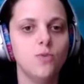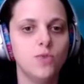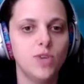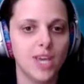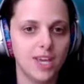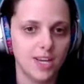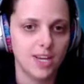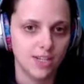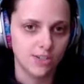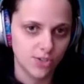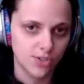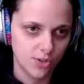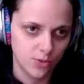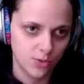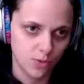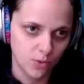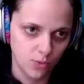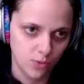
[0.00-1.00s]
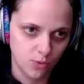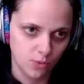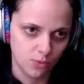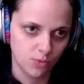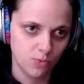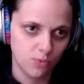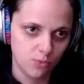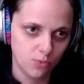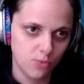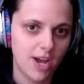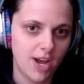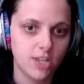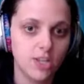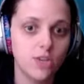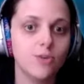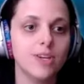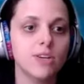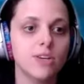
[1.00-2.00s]
get
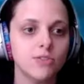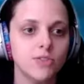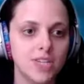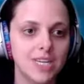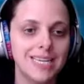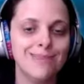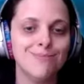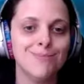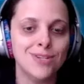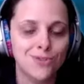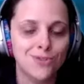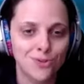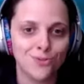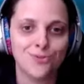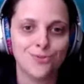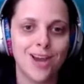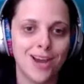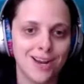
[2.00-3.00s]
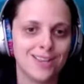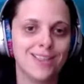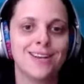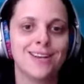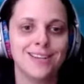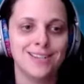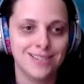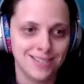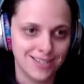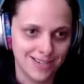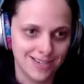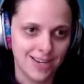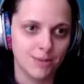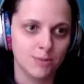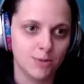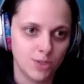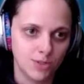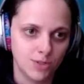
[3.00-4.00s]
your team into kind of that
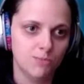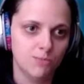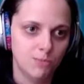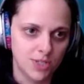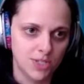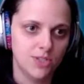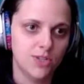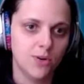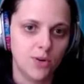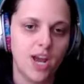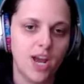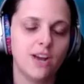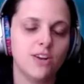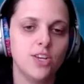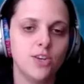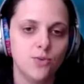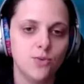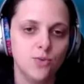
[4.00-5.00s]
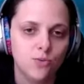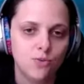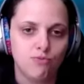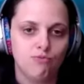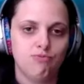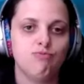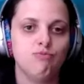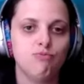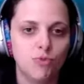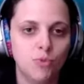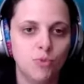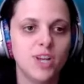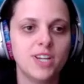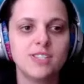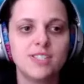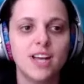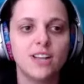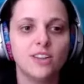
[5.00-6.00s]
enablement zone? What
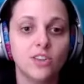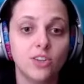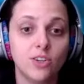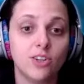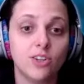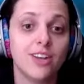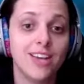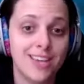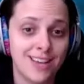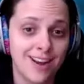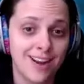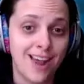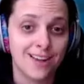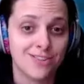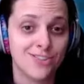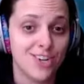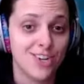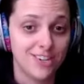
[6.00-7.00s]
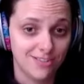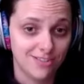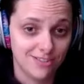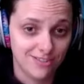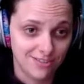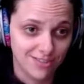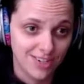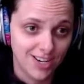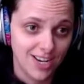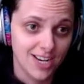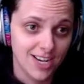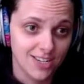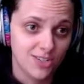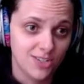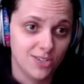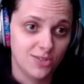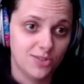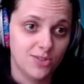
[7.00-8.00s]
does that look like in action? I
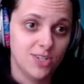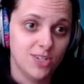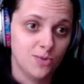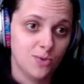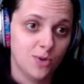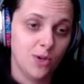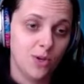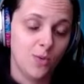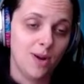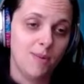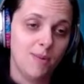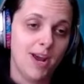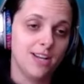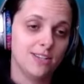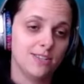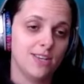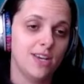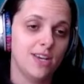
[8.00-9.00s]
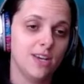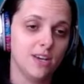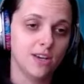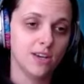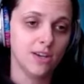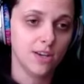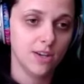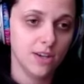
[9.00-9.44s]
guess is really what I'm asking.